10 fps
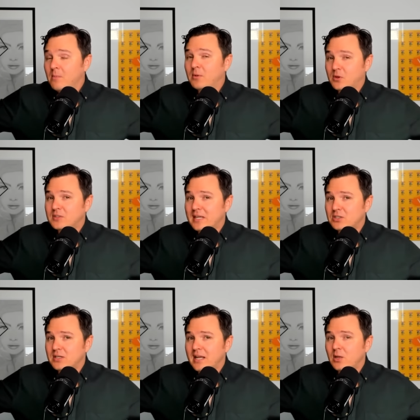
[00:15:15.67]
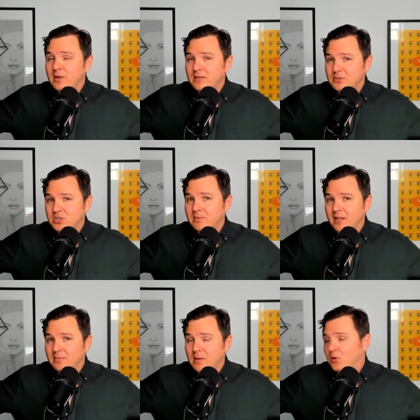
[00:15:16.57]
But they're essentially dead. Nobody gives a shit
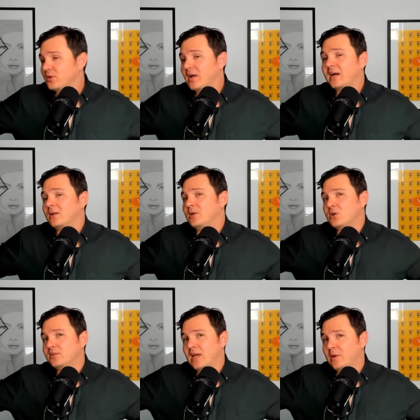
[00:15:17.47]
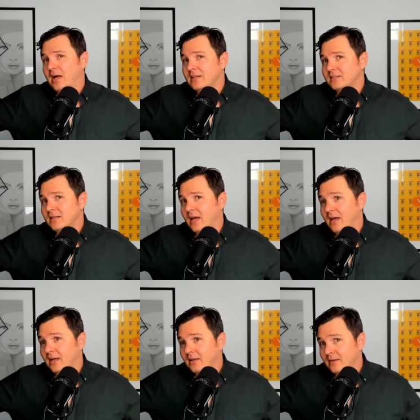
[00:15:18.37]
about them anymore. They're not going to reach all-time highs
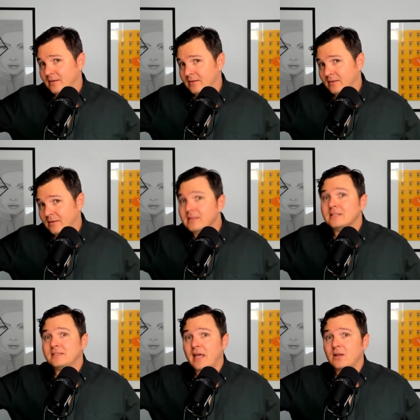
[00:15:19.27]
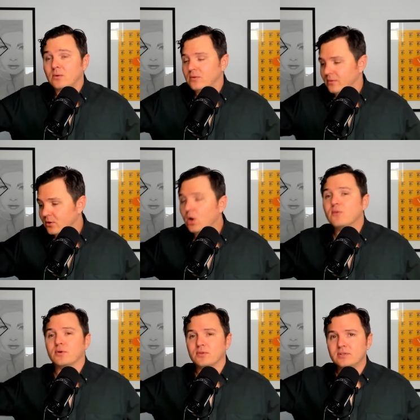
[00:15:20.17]
uh, this cycle. They're
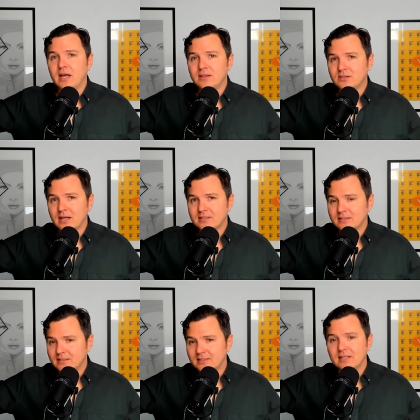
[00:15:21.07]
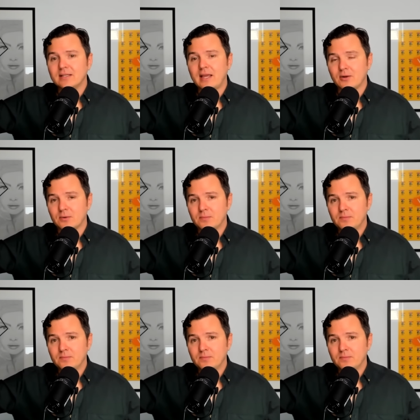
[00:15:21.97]
over. They're done. They're dusted. See you later.